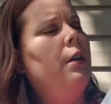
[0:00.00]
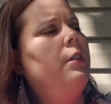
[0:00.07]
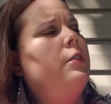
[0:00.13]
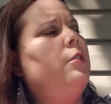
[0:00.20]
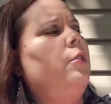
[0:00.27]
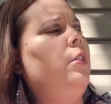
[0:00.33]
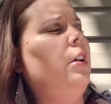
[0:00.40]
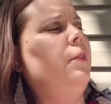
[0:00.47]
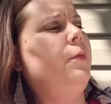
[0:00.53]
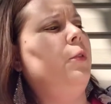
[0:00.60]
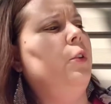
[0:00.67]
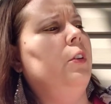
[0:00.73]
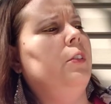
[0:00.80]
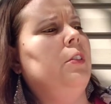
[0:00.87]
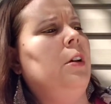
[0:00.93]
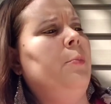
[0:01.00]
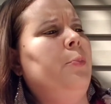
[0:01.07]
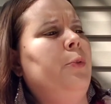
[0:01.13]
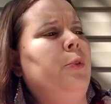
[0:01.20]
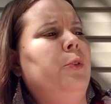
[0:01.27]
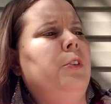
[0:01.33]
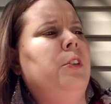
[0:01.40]
So like for
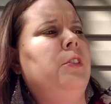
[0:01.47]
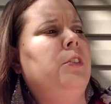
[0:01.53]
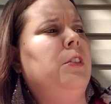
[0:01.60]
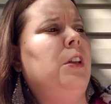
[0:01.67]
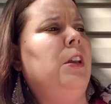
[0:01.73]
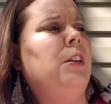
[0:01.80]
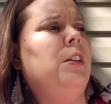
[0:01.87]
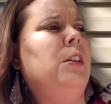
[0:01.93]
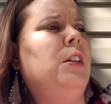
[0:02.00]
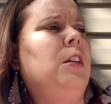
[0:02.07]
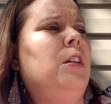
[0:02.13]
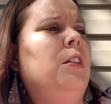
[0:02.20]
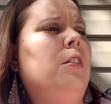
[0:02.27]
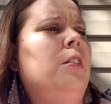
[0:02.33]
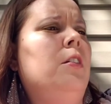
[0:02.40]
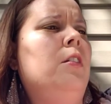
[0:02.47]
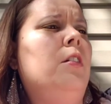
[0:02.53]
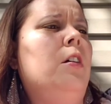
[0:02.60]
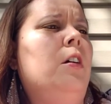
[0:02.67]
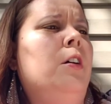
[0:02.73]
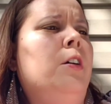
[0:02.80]
example, this date here,